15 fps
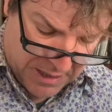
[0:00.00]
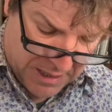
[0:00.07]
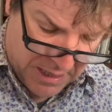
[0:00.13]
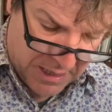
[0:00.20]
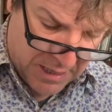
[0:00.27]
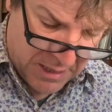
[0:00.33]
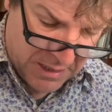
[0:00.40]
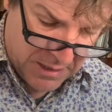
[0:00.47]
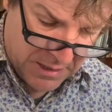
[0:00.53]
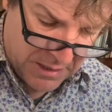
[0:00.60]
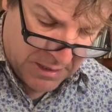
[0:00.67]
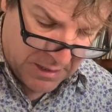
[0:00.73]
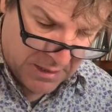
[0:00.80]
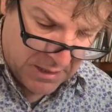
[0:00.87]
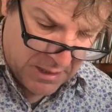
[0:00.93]
And
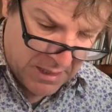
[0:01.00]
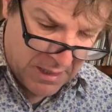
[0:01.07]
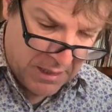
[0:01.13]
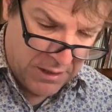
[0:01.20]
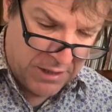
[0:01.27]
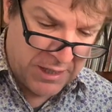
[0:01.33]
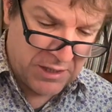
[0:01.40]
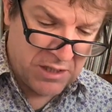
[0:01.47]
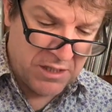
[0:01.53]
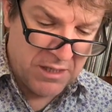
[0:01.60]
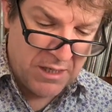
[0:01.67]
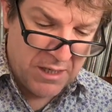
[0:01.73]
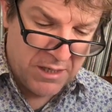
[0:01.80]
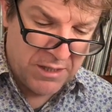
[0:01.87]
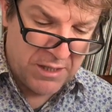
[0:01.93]
uh, there's
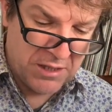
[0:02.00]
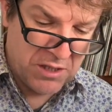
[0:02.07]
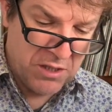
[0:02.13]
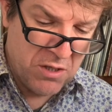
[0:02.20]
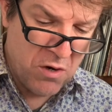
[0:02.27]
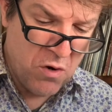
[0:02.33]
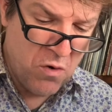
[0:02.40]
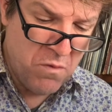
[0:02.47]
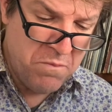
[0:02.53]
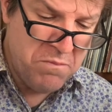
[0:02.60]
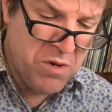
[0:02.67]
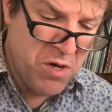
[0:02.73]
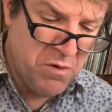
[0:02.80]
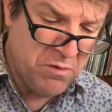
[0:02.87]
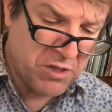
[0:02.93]
there's no
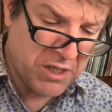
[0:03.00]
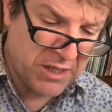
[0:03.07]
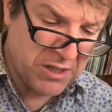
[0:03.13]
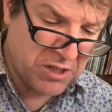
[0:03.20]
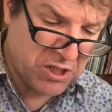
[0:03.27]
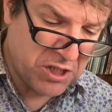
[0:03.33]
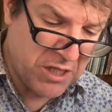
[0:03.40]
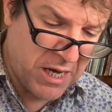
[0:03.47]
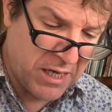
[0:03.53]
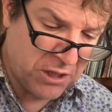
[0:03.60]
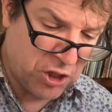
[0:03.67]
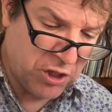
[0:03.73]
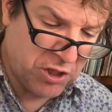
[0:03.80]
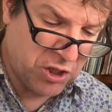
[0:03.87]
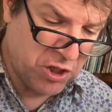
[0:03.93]
music as such,
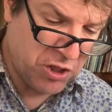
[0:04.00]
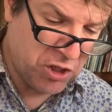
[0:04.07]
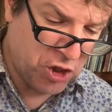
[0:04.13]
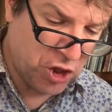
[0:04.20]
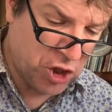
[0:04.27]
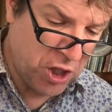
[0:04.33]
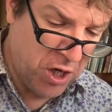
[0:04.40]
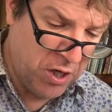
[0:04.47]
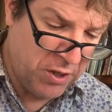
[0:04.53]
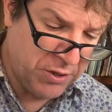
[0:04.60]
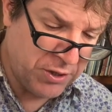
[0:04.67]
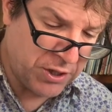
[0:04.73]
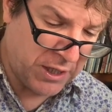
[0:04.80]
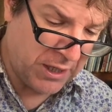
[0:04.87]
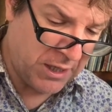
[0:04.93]
it's just
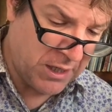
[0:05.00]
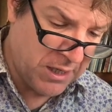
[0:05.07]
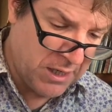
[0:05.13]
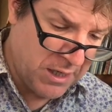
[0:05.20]
chanting